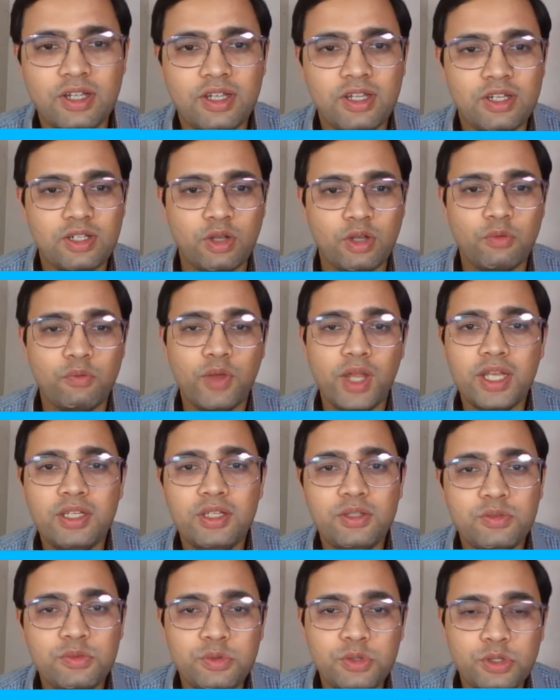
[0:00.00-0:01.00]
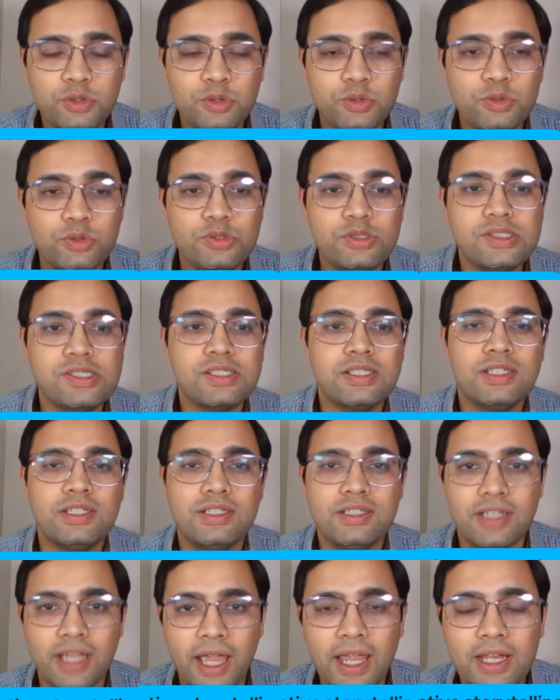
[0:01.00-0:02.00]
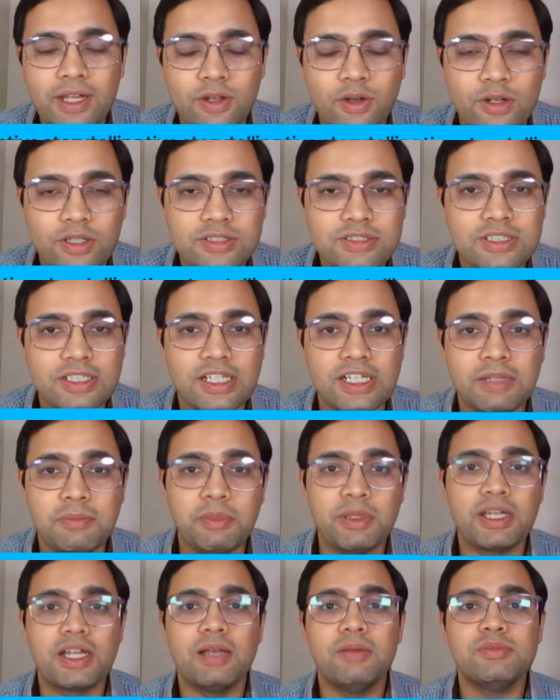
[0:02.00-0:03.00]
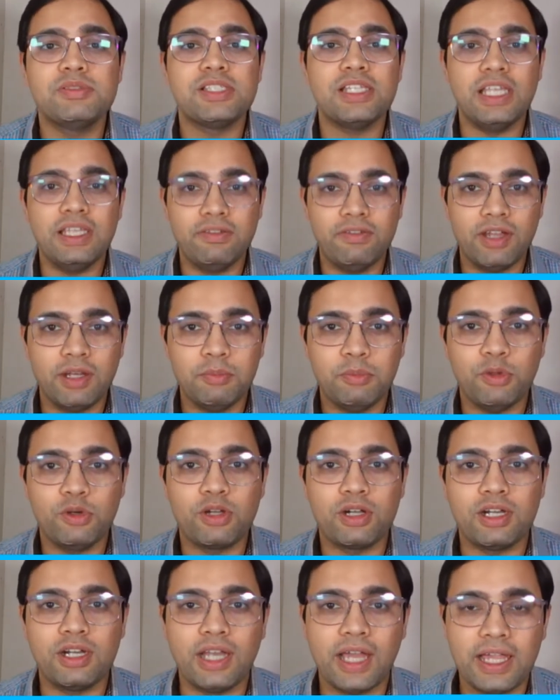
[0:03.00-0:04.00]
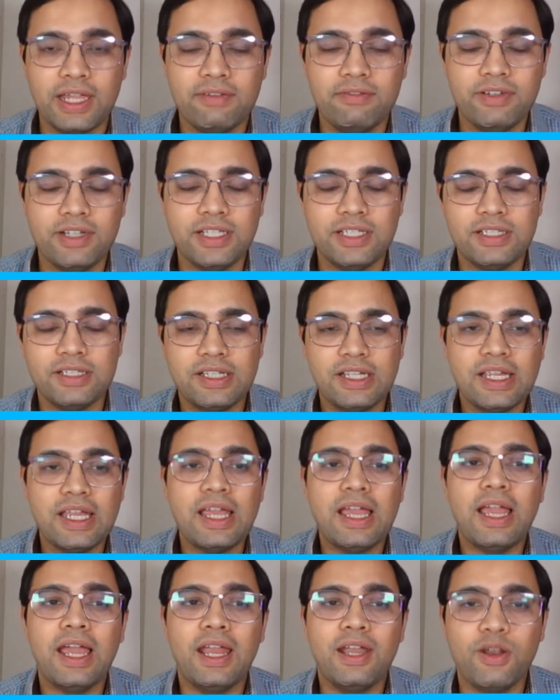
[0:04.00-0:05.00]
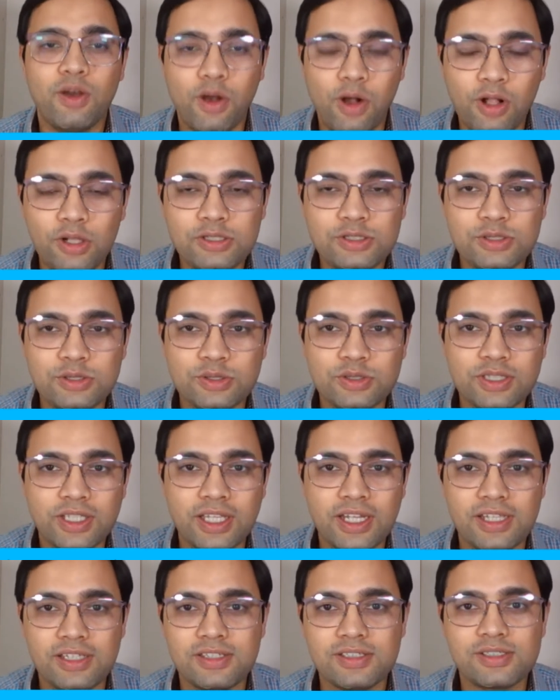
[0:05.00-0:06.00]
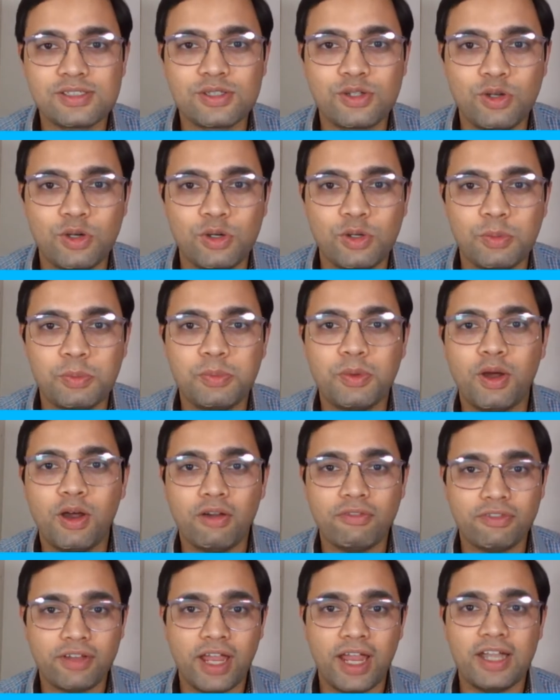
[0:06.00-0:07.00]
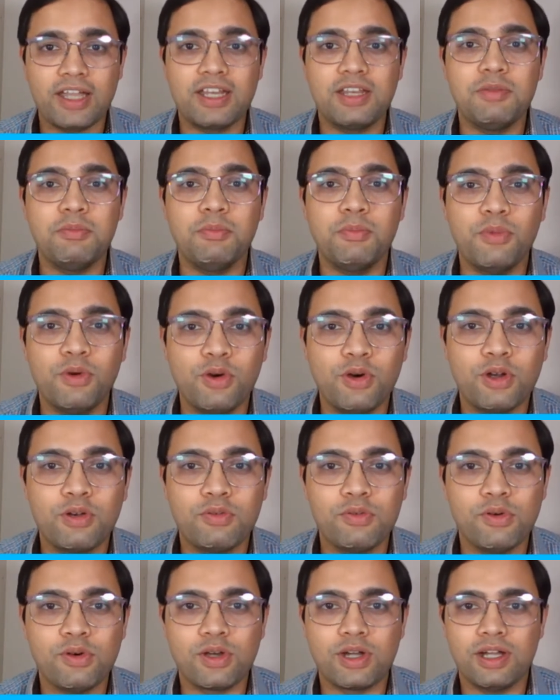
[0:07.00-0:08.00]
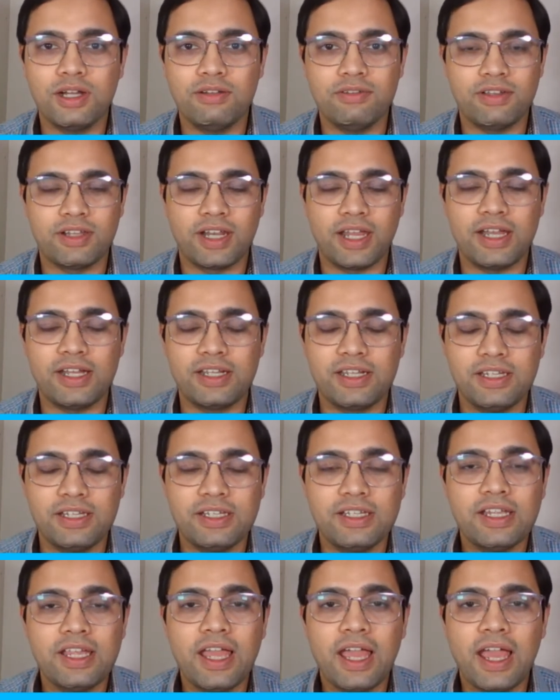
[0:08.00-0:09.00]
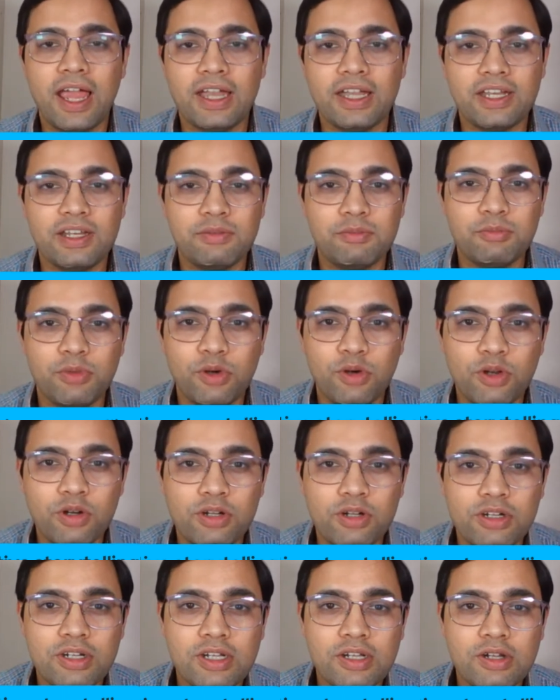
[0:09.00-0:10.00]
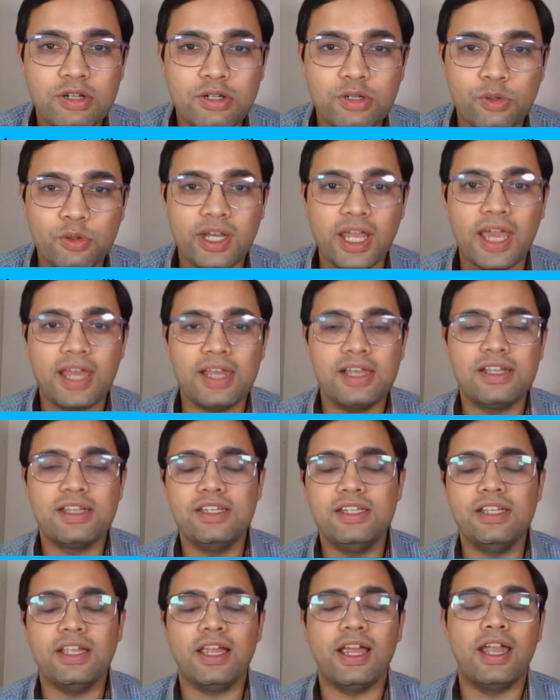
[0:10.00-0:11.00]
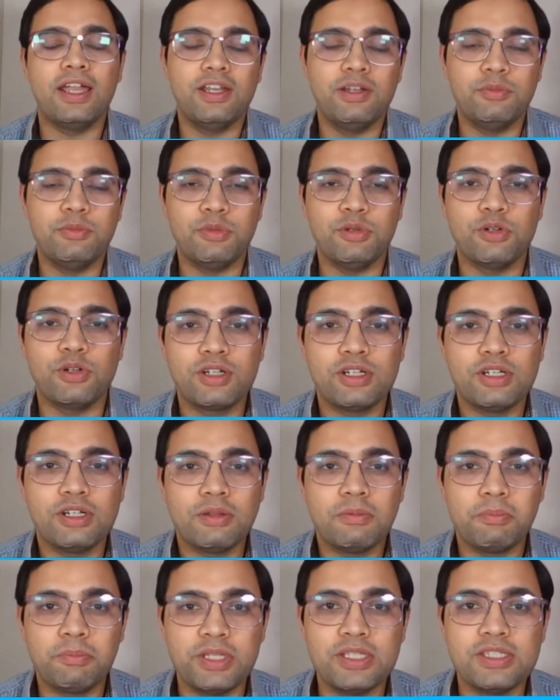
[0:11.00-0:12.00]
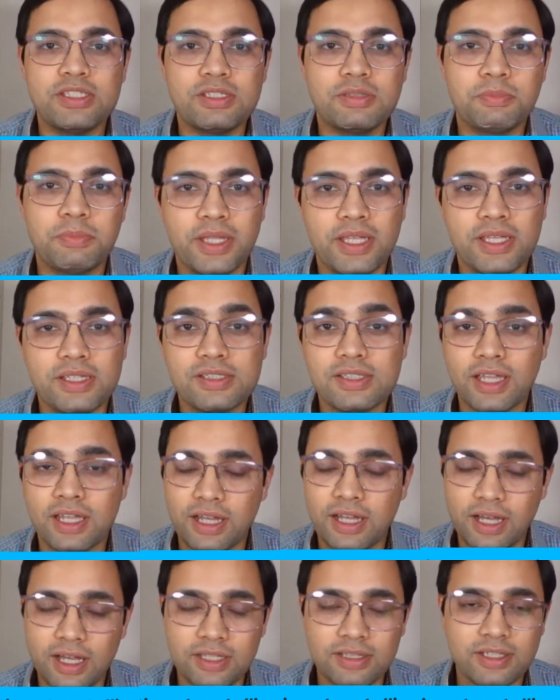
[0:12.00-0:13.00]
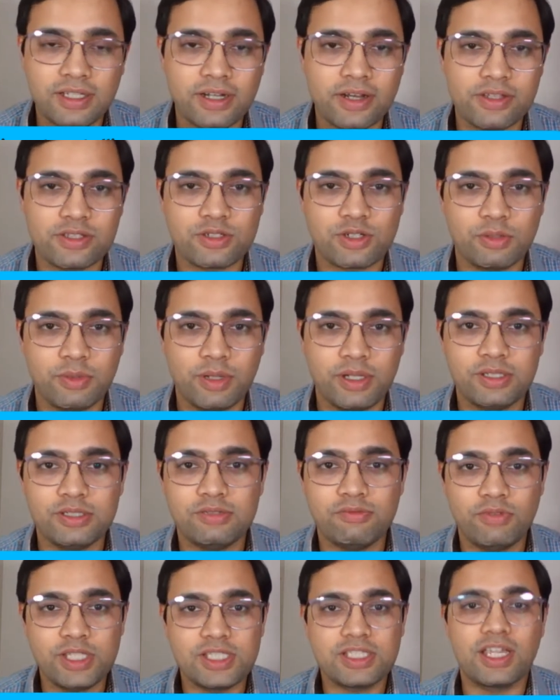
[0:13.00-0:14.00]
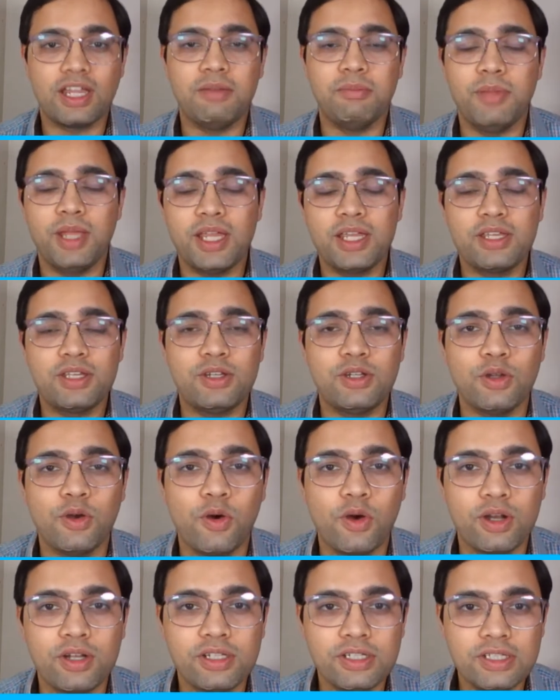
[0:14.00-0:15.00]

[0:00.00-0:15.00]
Now, when you use dialogues, it becomes even more lively. And also there is a scope of adding more vocal variety, adding more tonality, adding more pitch, bass, and other instruments, which can make your